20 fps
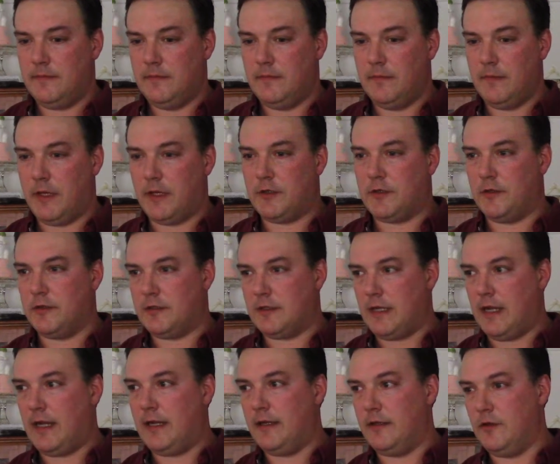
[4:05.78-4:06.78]
Make sure it's
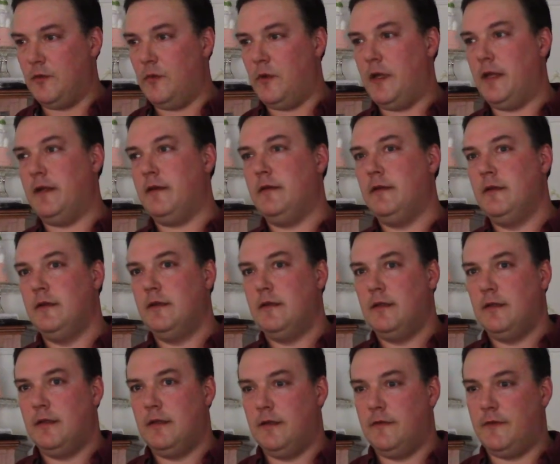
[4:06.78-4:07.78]
not in the way.
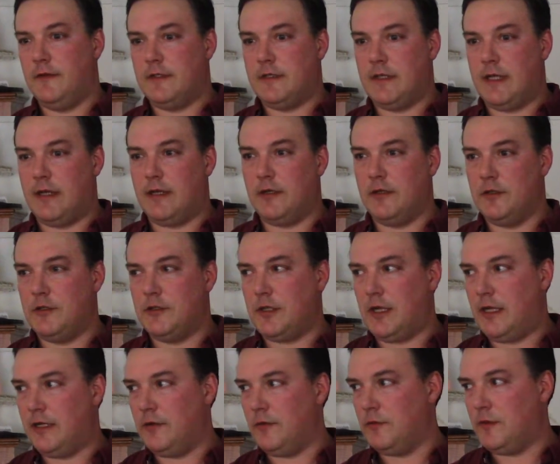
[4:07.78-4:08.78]
If it's not a good
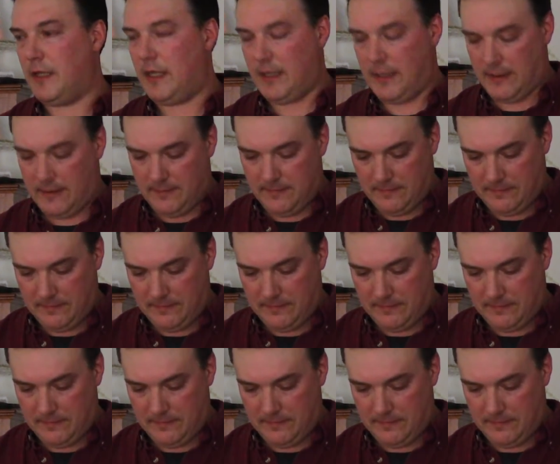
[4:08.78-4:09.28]
shot, don't take it.